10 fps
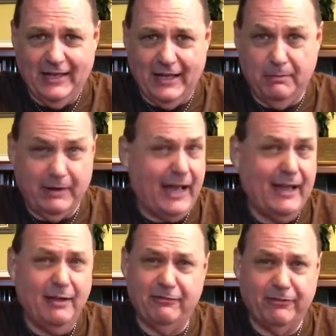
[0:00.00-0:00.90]
uh, but
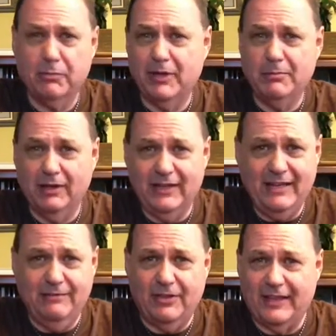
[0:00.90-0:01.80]
I uh, firmly
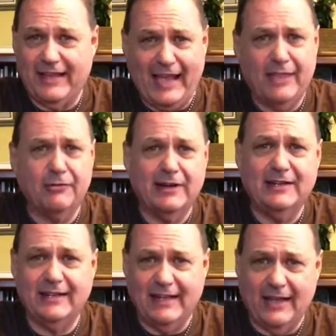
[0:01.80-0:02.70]
believe in the gathering
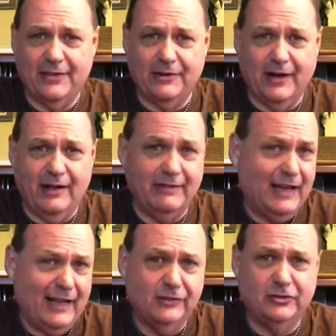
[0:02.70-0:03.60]
together of
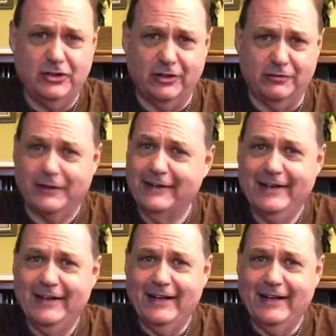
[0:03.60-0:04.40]
God's children.